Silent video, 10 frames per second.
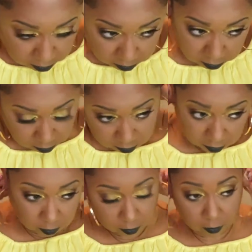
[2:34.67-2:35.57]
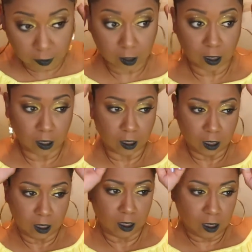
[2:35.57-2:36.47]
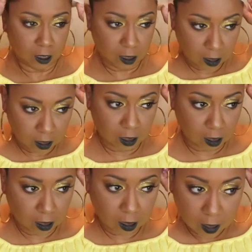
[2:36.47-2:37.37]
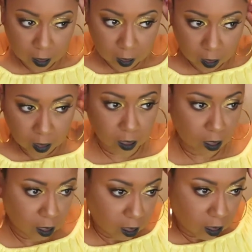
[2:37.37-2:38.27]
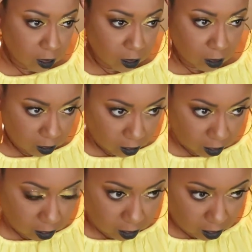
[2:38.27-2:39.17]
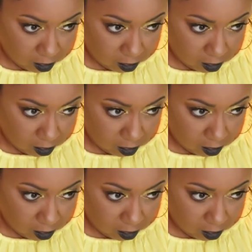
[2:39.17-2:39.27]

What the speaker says: No one is speaking in this clip.